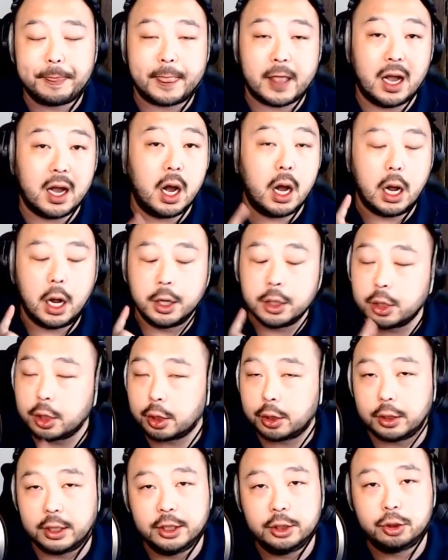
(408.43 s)
a
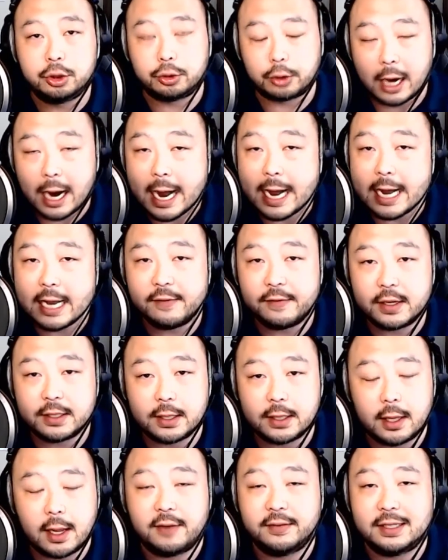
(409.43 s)
hunger and drive, because a
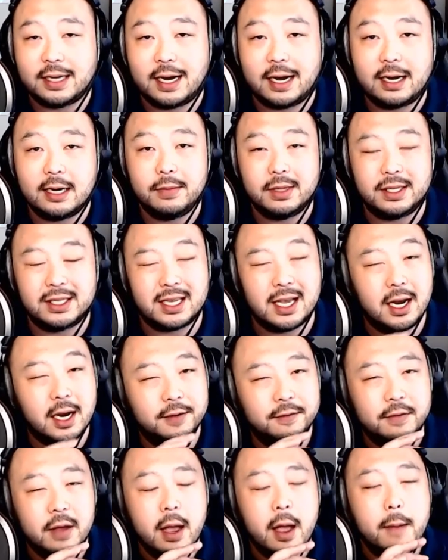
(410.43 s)
lot of time it's kind
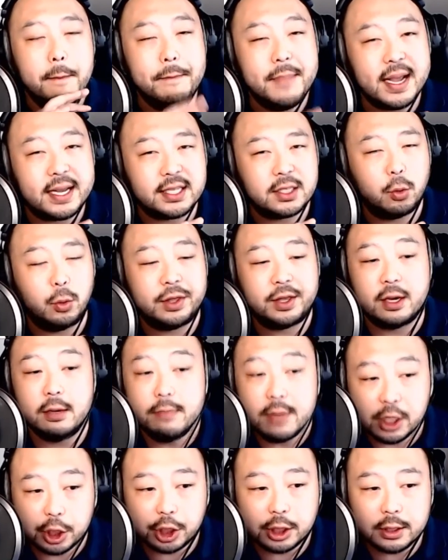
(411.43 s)
of mixed with
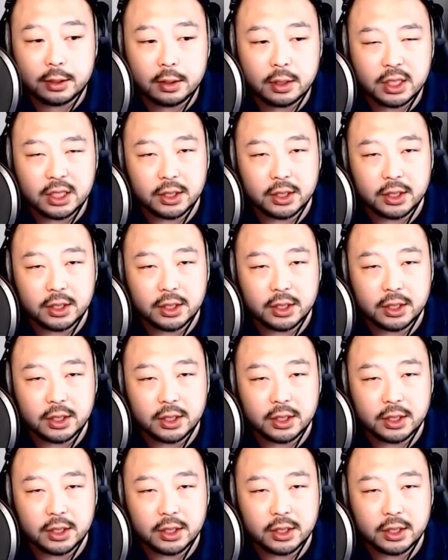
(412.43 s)
commissions.